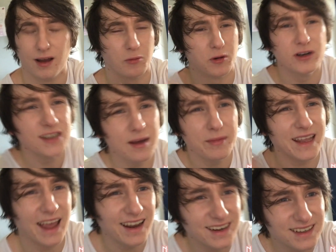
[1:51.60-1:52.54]
Where did I
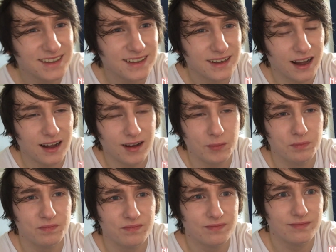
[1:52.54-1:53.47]
begin?
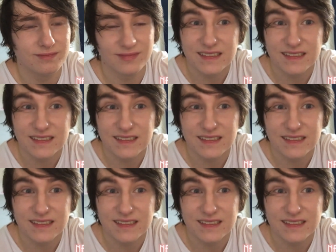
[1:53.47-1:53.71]
Um...